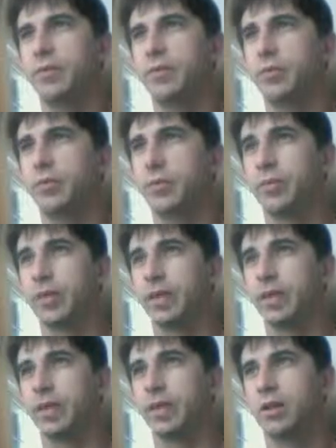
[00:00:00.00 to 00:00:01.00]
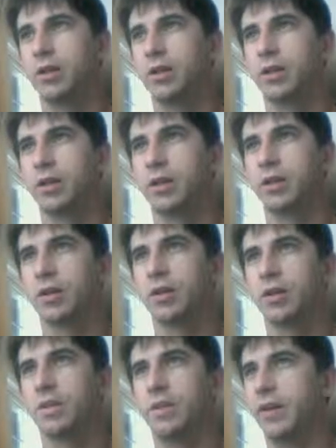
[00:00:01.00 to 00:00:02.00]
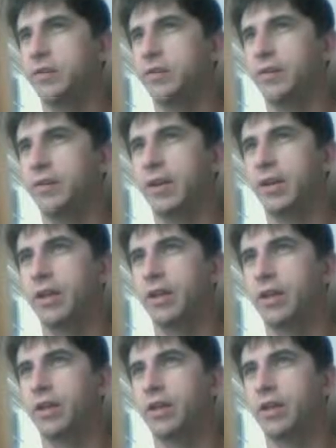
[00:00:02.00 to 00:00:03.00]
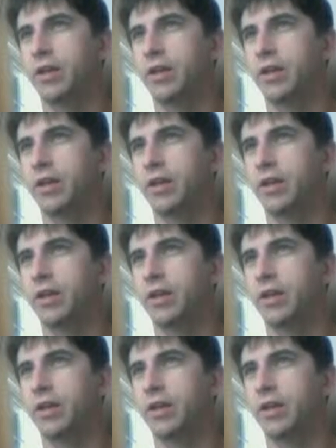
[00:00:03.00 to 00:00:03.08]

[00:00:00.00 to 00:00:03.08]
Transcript: Really? The file's right here.